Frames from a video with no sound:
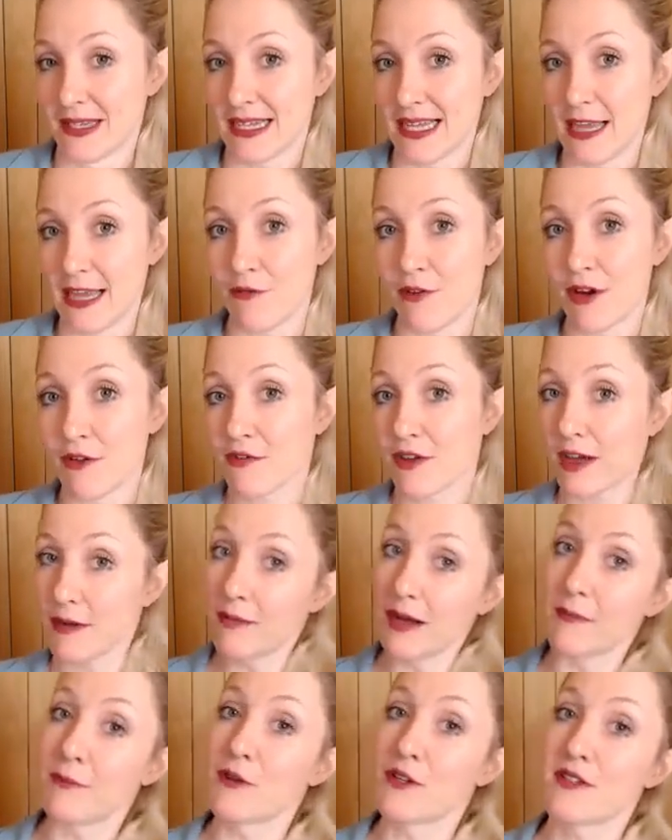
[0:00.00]
If I've come
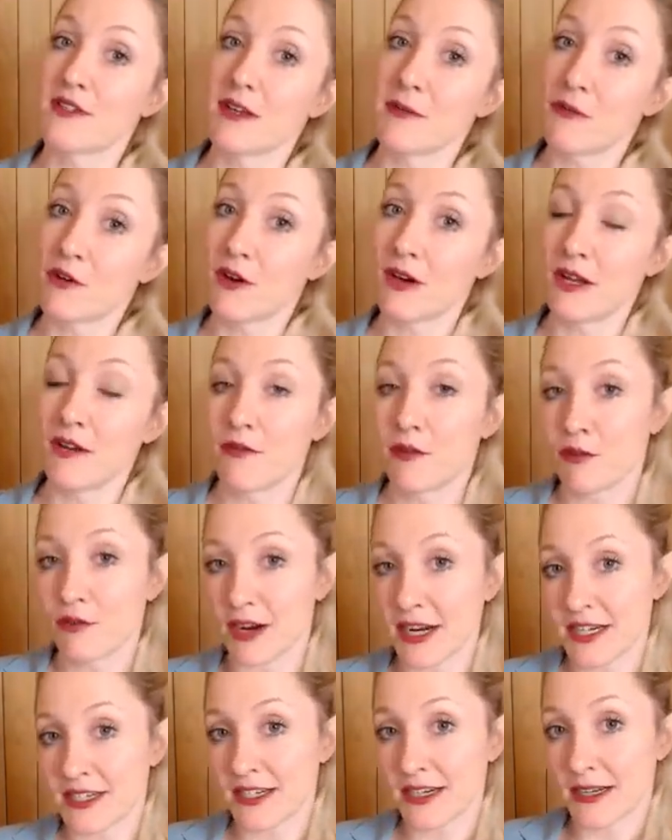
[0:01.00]
up on some kind of a
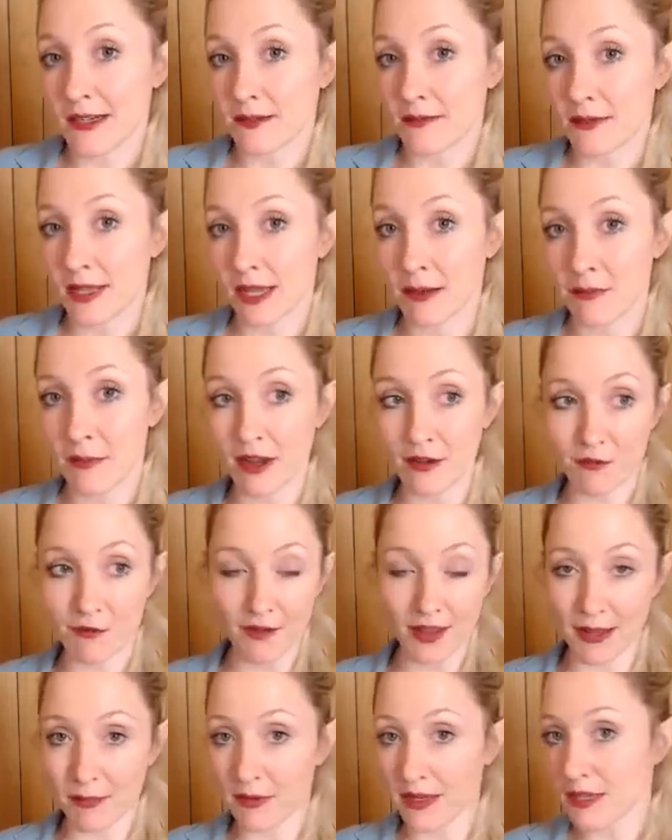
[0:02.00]
radar and my
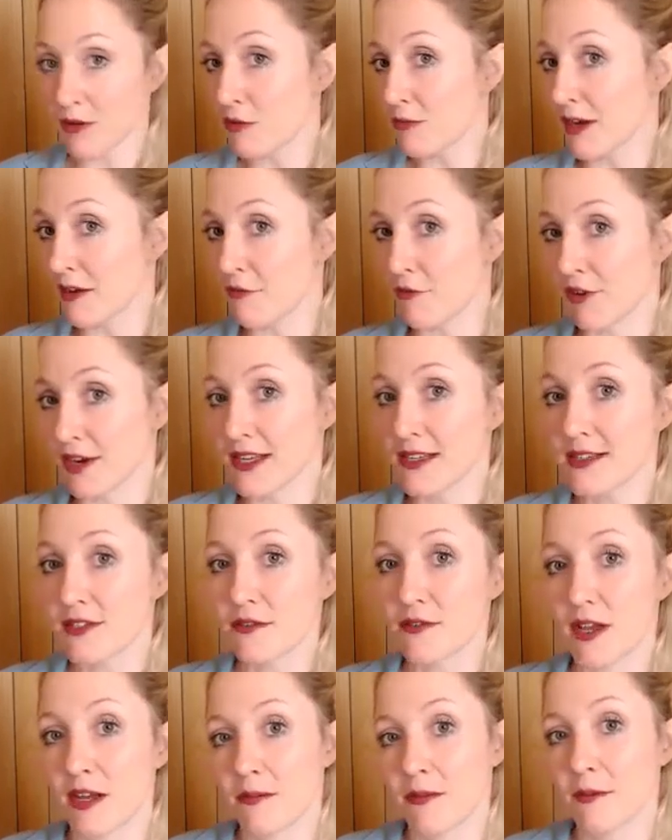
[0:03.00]
family or my friends
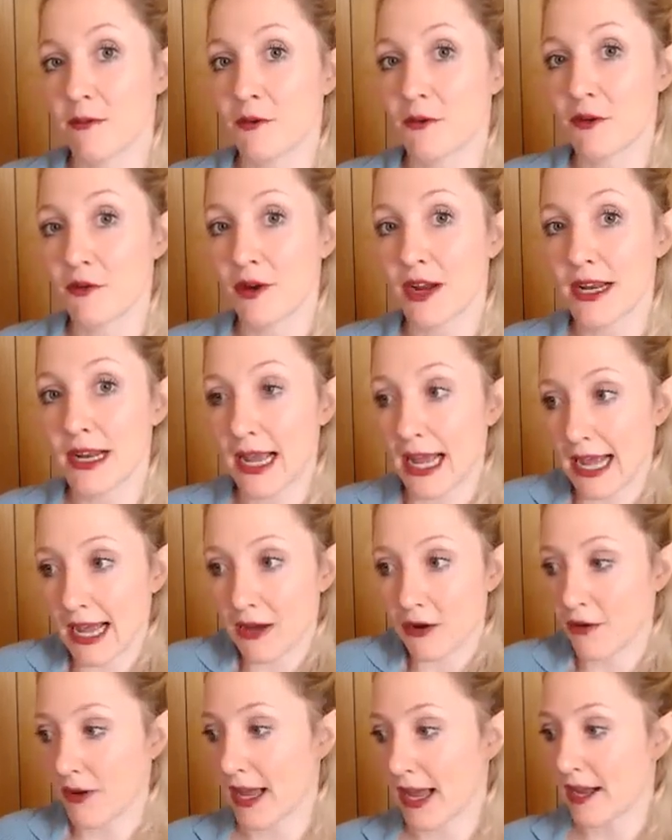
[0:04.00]
have come up on a radar,
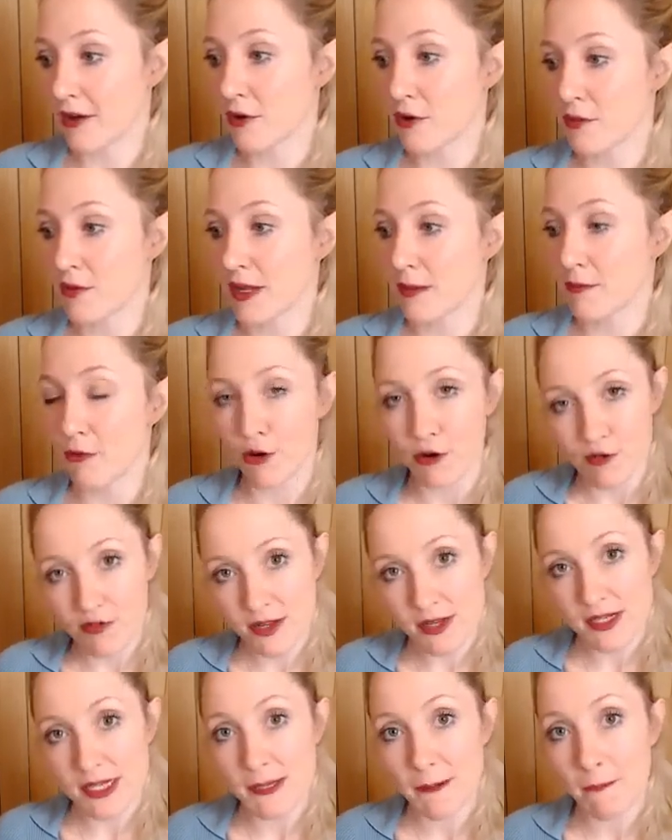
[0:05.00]
how do we prove
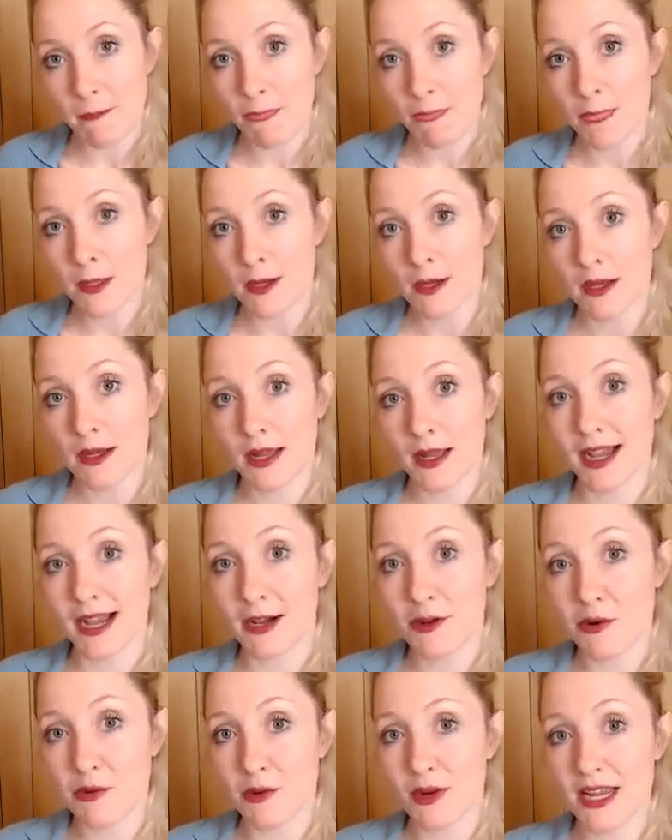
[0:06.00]
it?
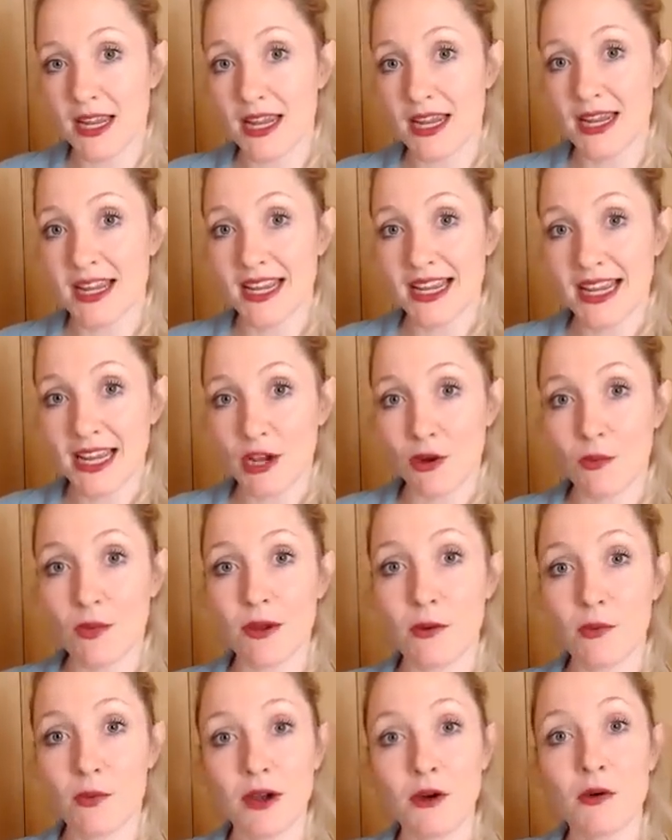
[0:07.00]
How do we
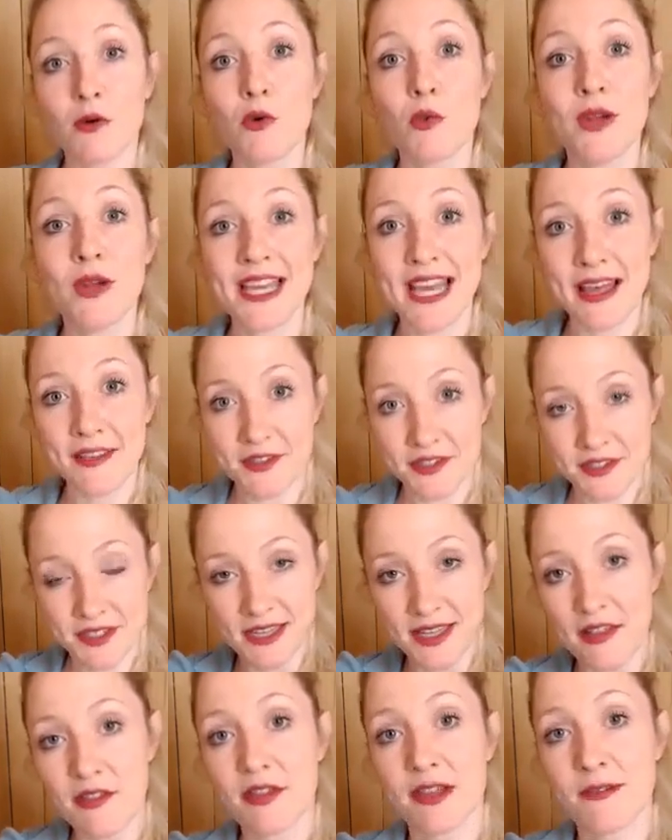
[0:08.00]
gather
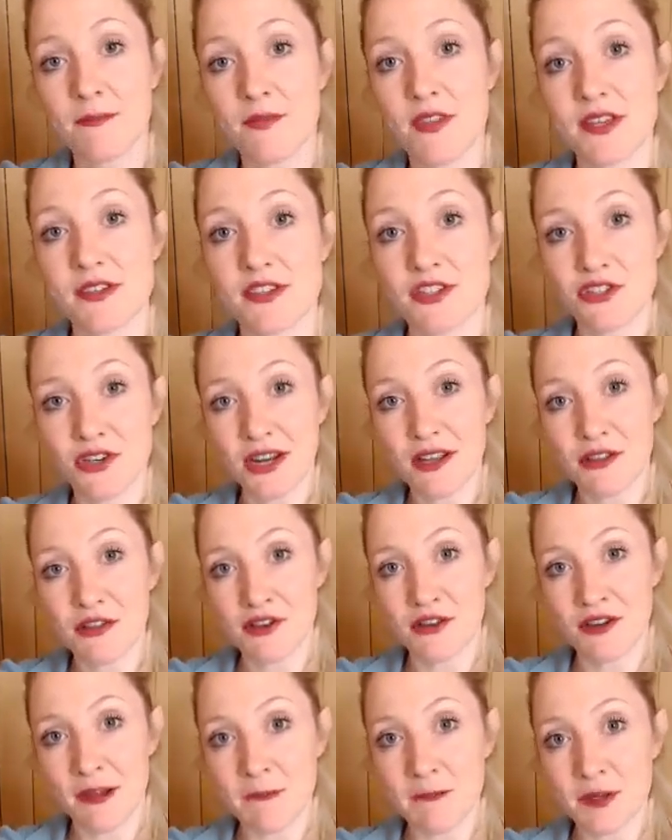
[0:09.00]
together. There's strength
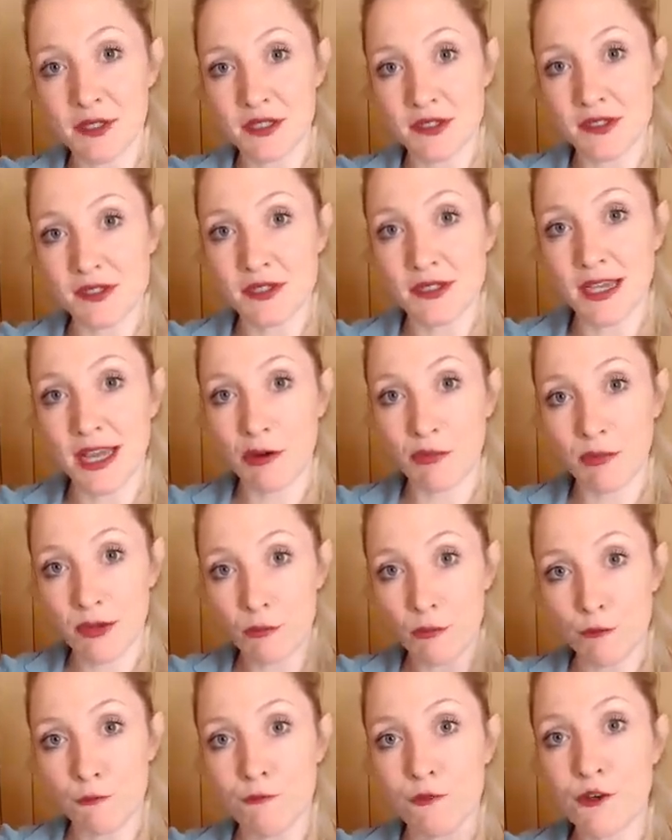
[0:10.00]
in numbers, and we
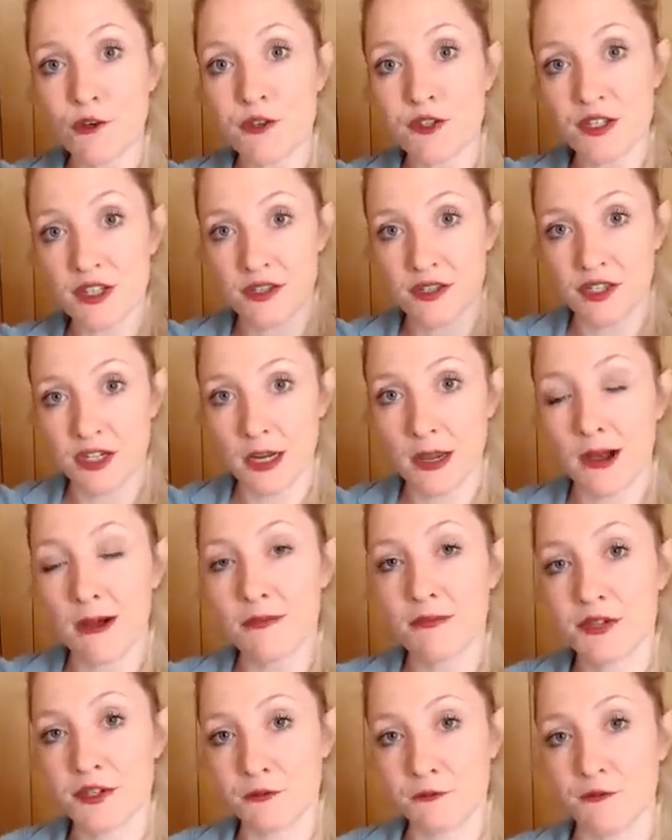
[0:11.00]
refuse to
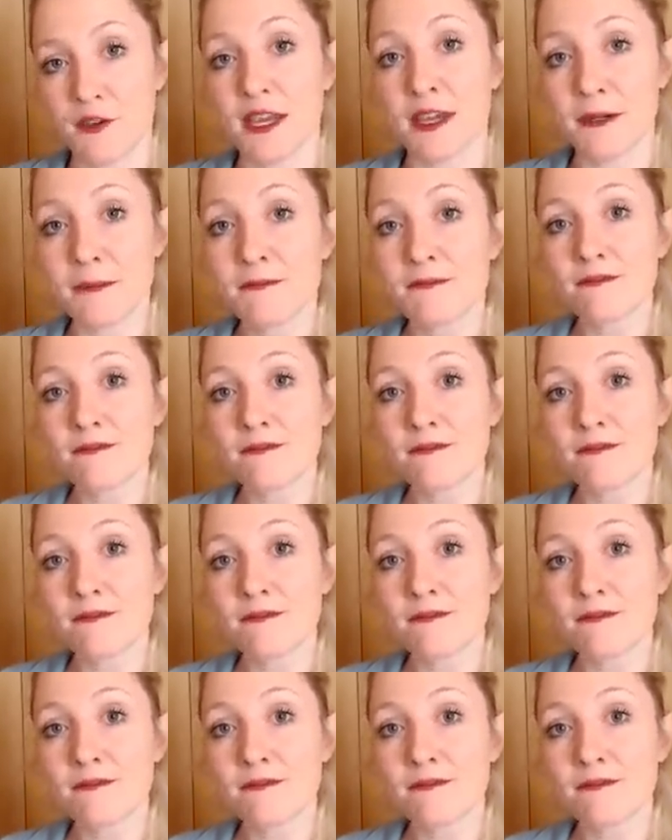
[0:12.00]
succumb to fear.